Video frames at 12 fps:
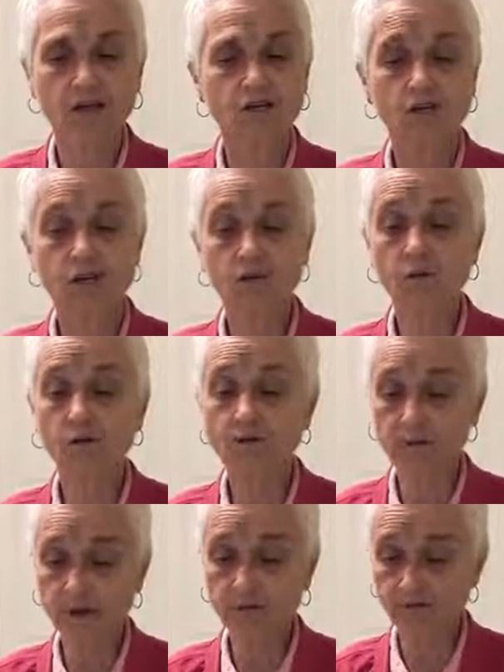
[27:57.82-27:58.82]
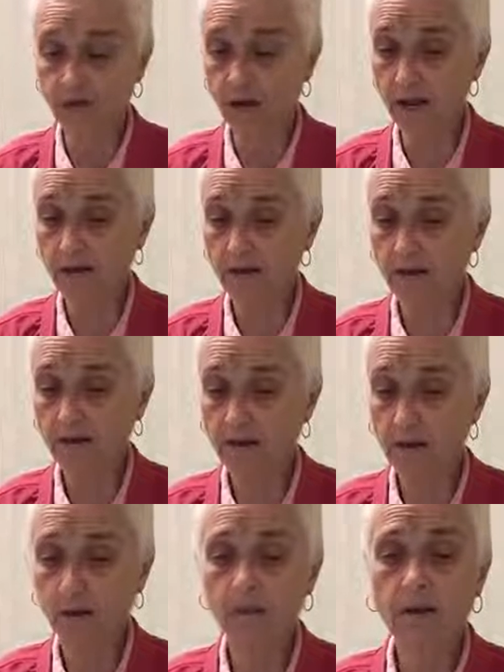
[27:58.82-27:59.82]
She was afraid,
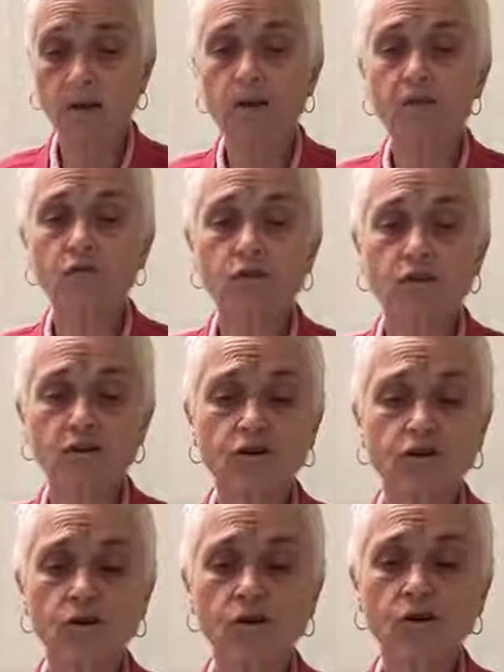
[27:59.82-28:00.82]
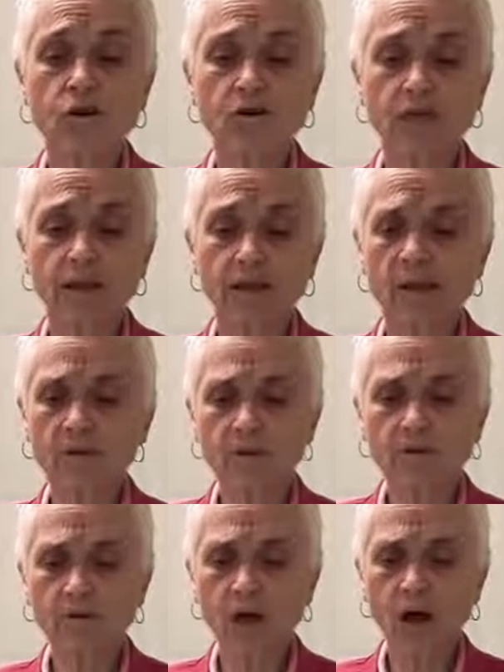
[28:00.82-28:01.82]
but Indra assured her that she
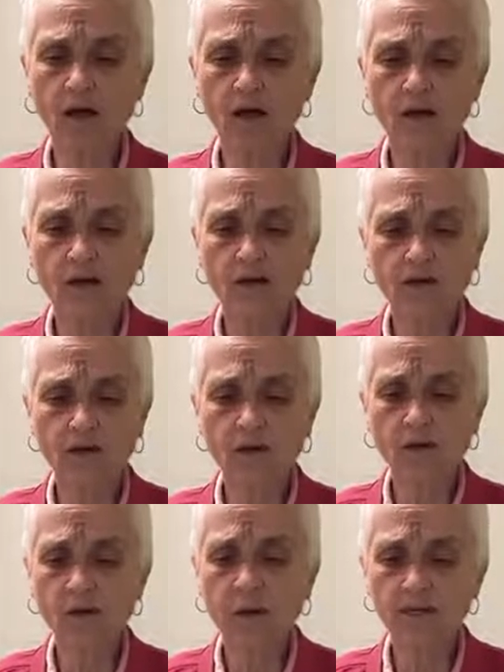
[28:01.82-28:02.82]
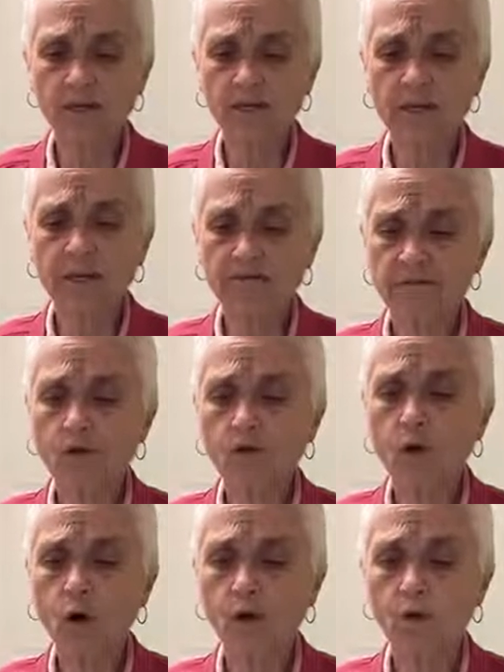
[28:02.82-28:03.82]
would not be left
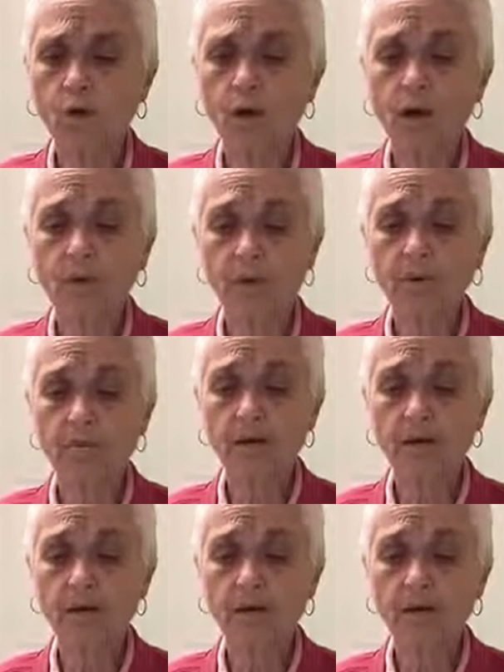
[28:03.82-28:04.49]
alone, but